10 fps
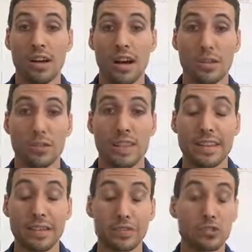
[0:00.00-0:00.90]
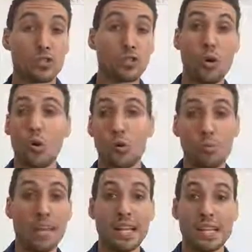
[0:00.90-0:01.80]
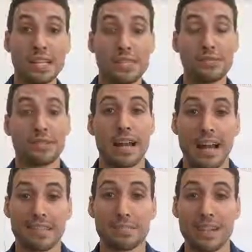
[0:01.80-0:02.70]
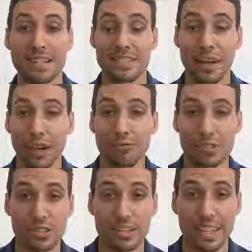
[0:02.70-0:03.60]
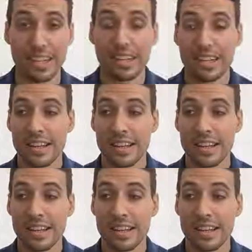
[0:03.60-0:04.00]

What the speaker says: I learned that there are so many different aspects of real estate,